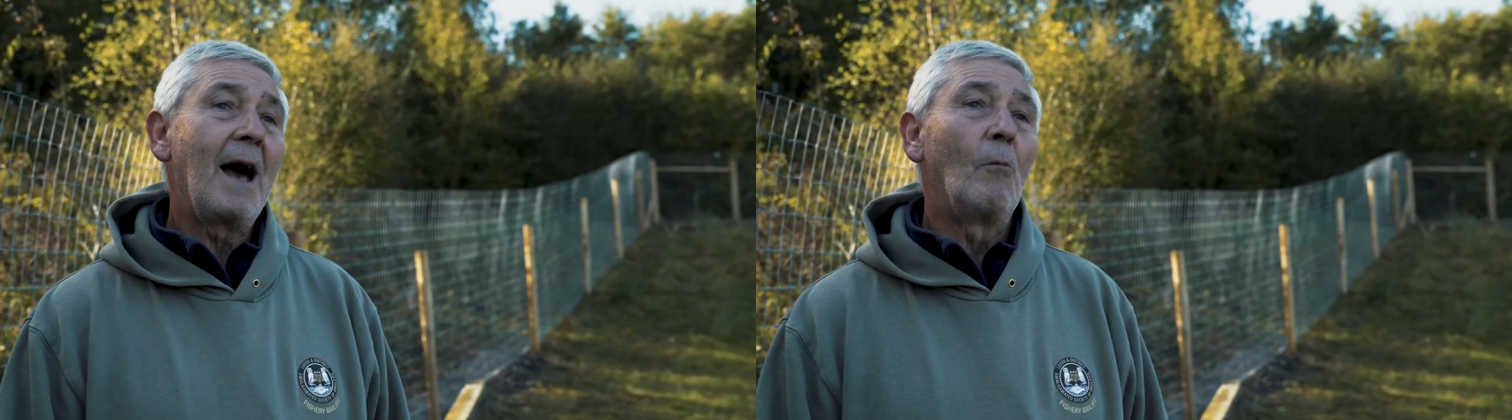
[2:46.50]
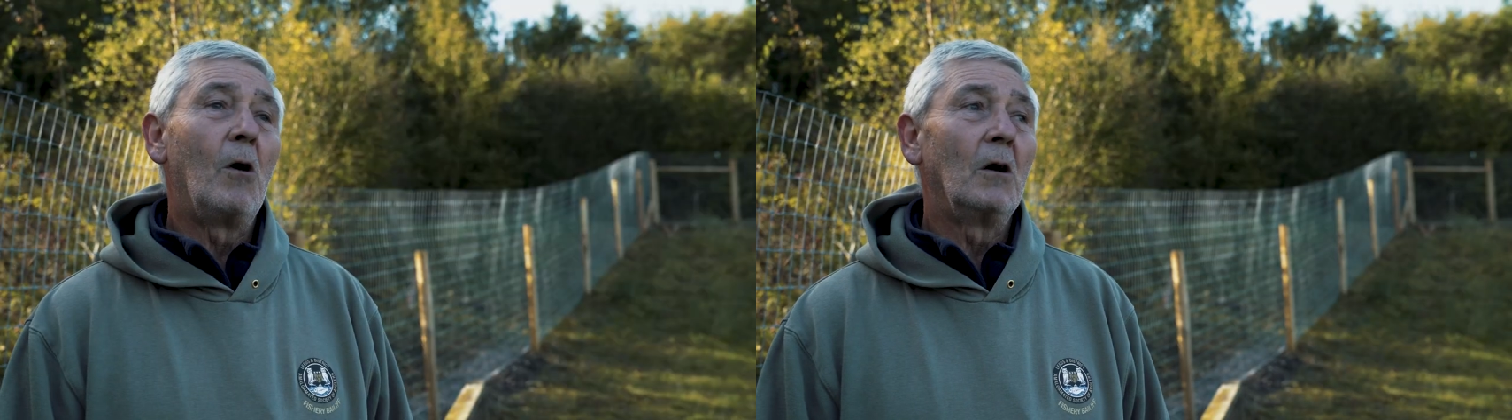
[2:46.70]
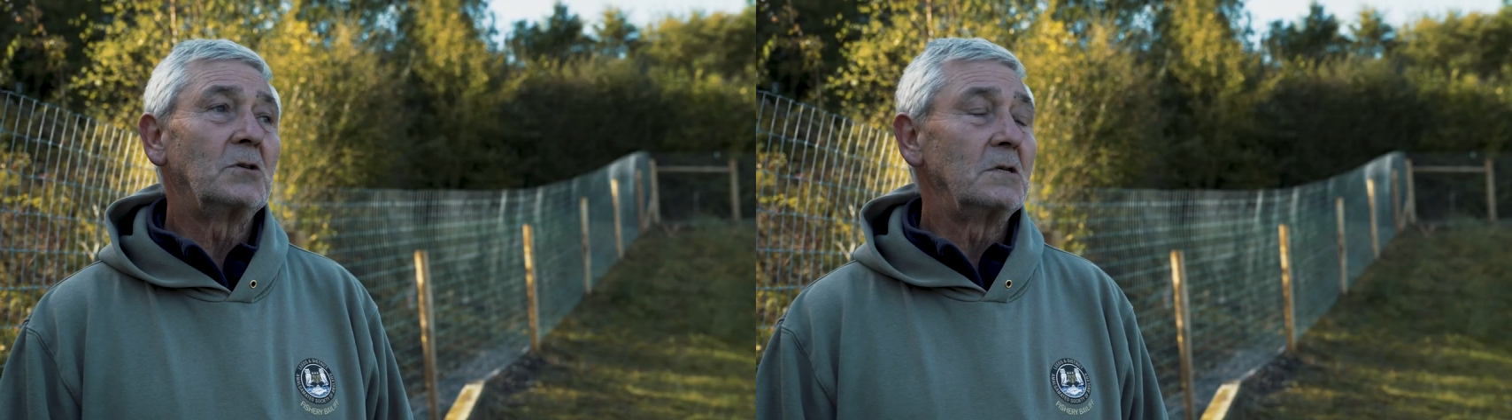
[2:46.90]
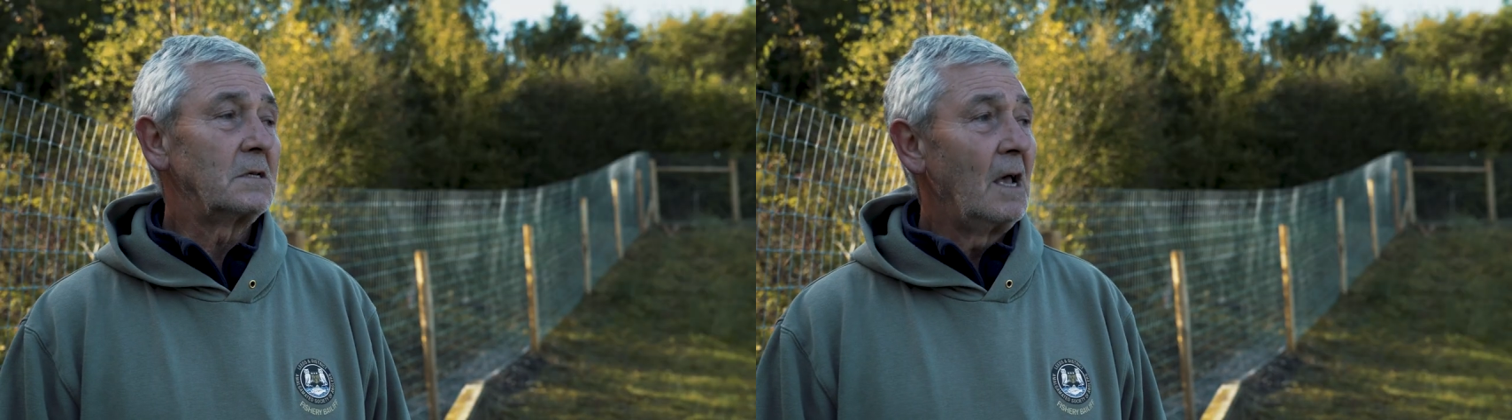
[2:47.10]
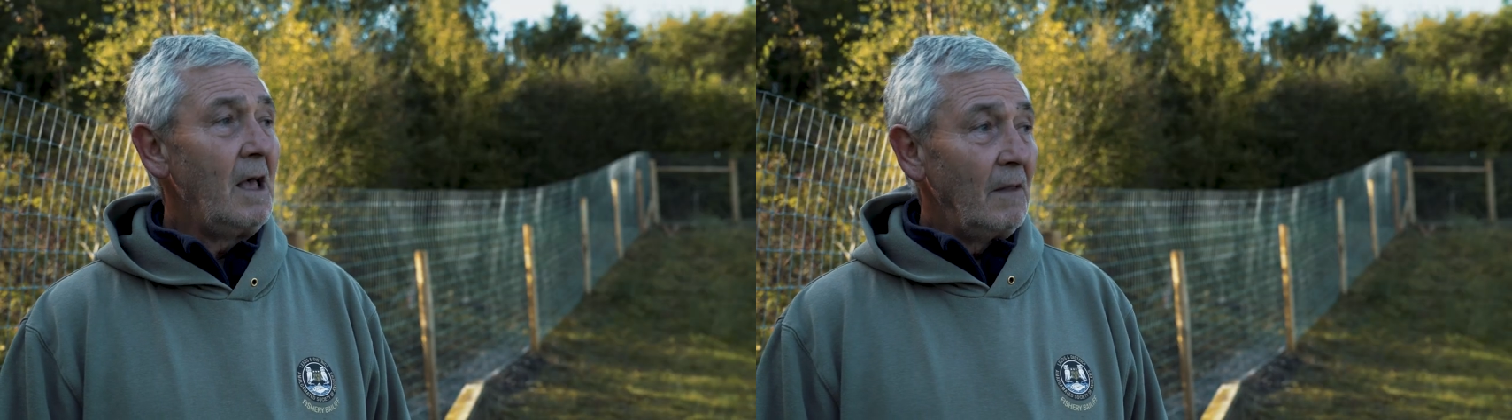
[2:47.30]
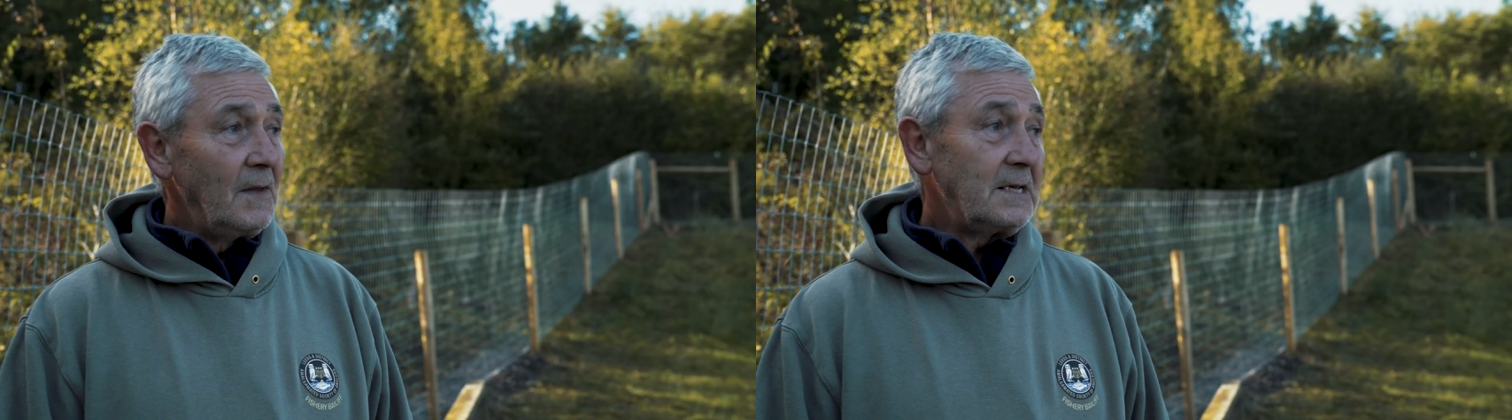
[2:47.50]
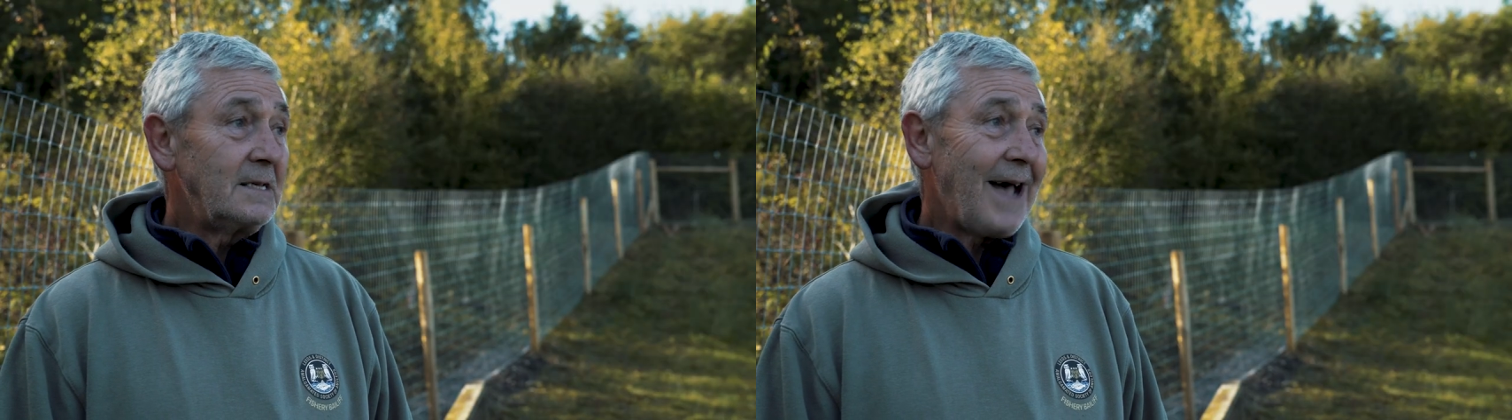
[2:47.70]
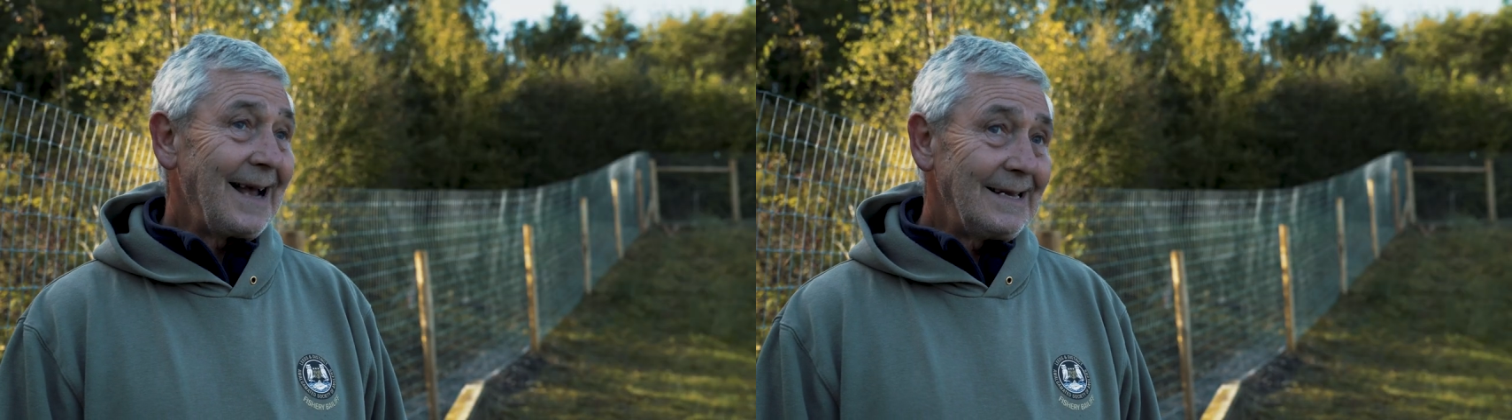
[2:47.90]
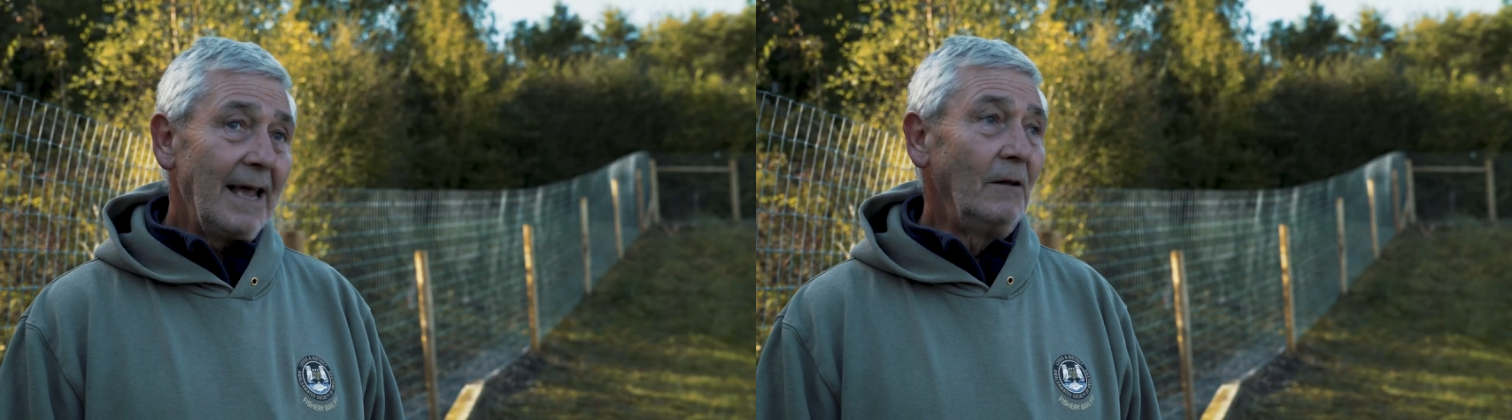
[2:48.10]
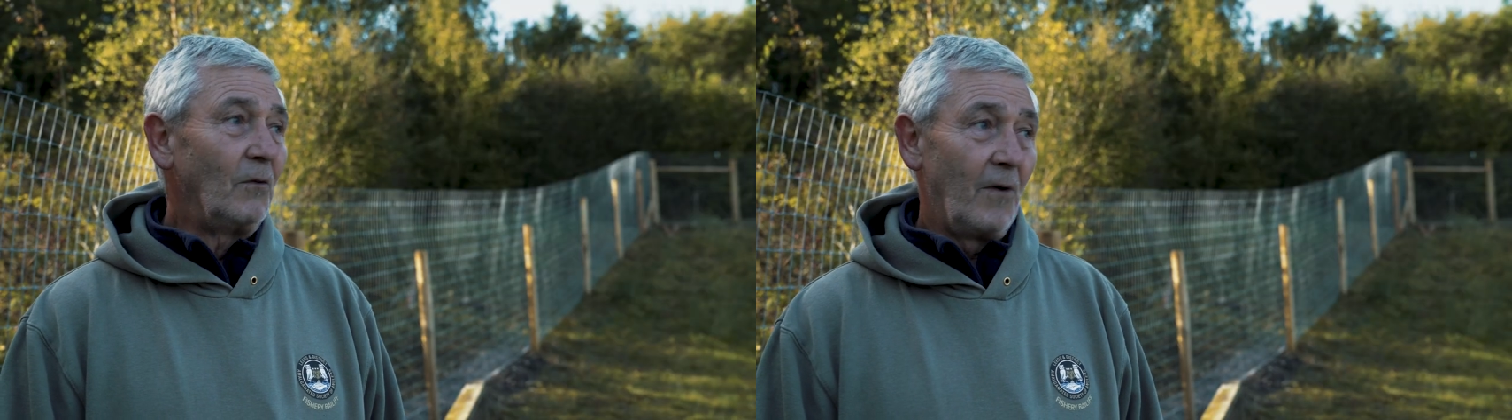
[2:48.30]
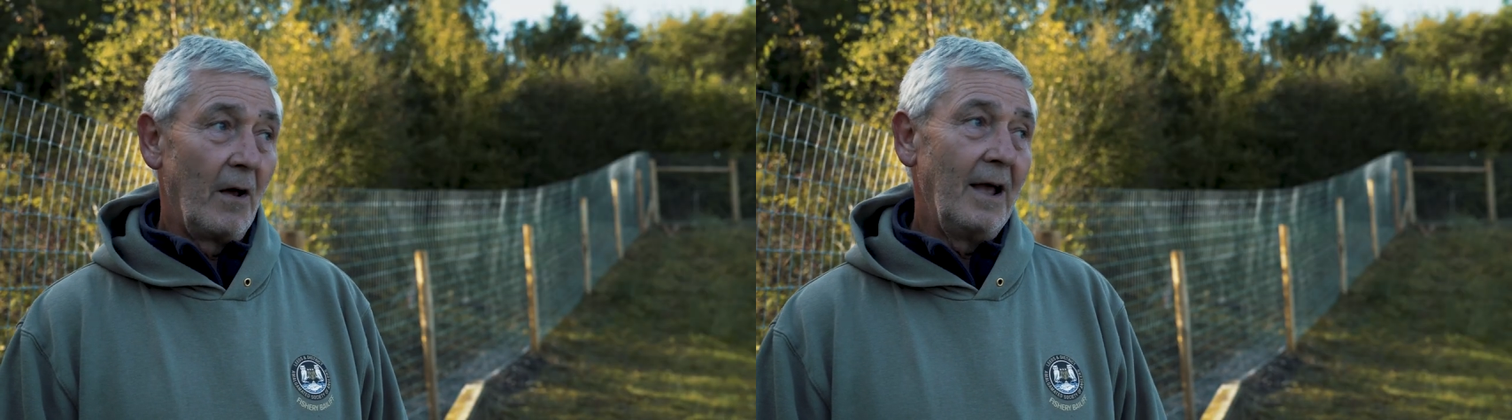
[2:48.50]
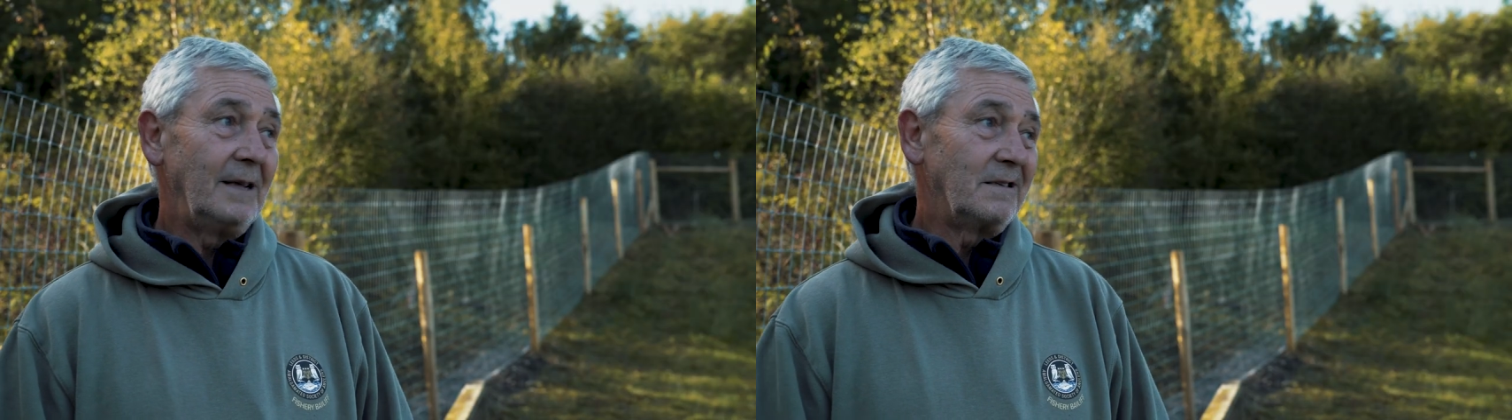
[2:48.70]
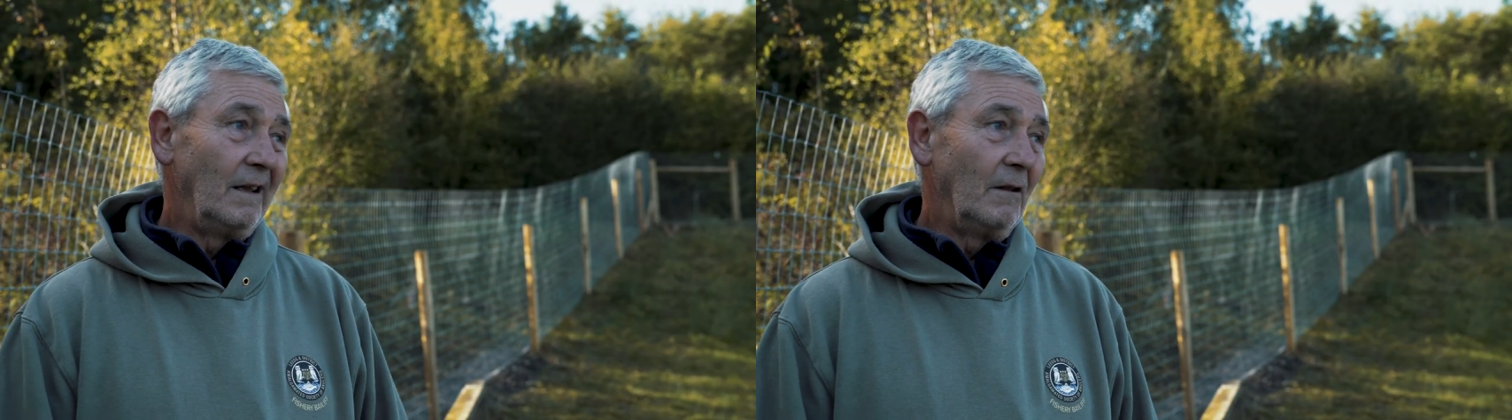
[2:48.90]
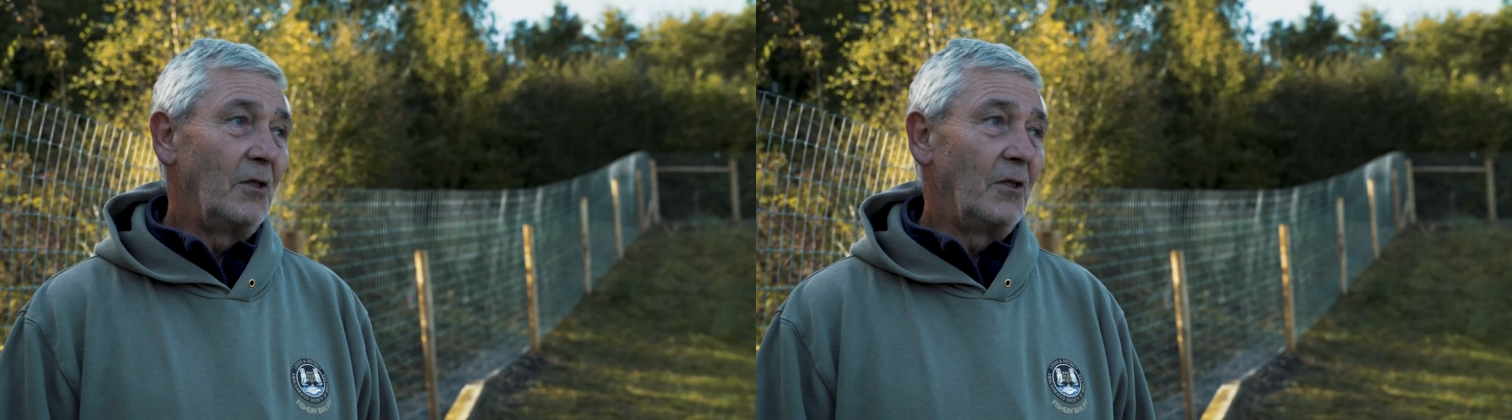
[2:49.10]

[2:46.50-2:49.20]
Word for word: catwaters. This is ideal for it. It's a